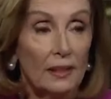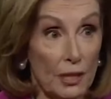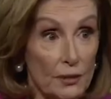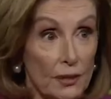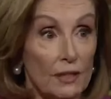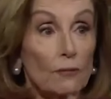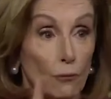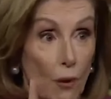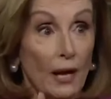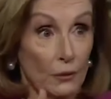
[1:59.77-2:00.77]
President
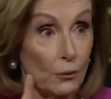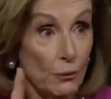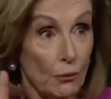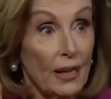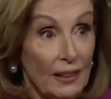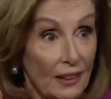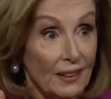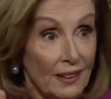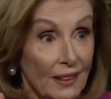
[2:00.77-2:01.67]
Ronald Reagan.